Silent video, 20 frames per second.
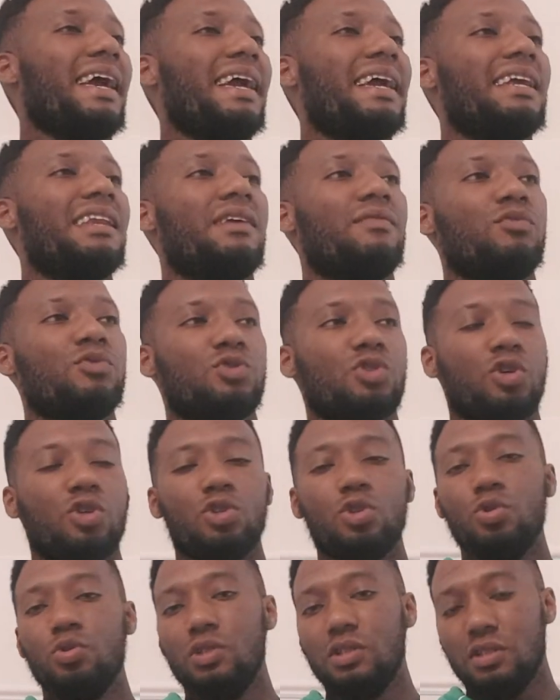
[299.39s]
A-levels or
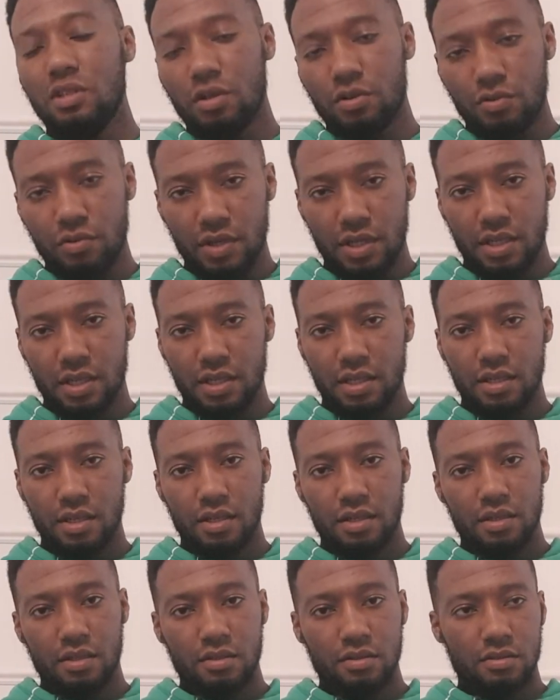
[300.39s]
uni degree.
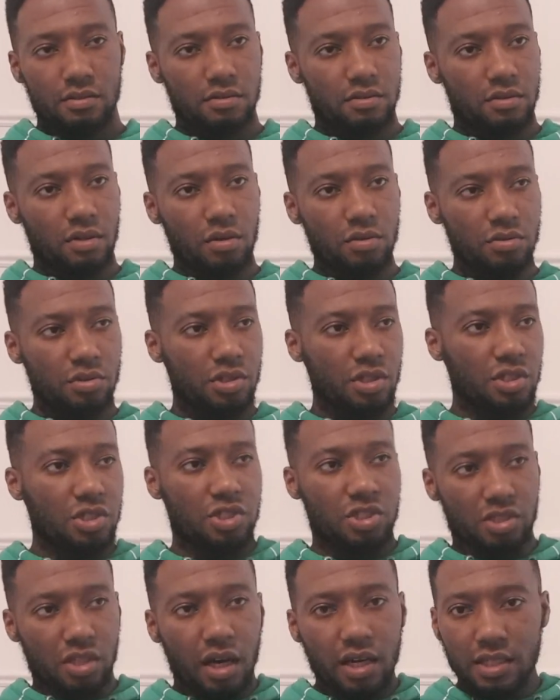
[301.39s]
Don't
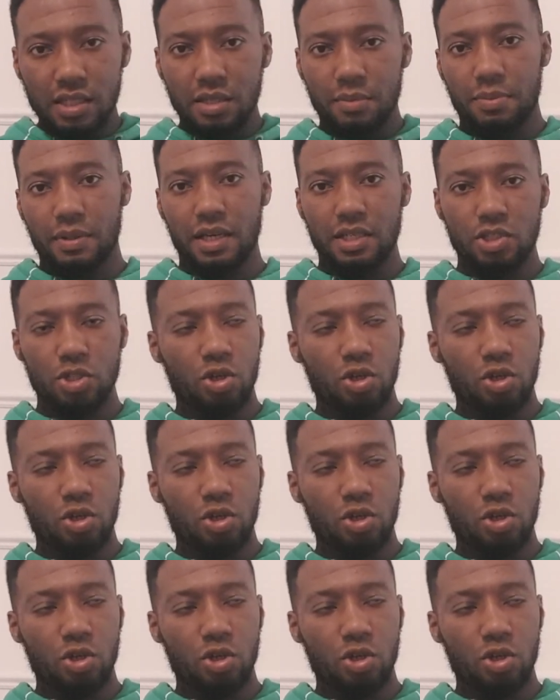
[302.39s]
just study, blood.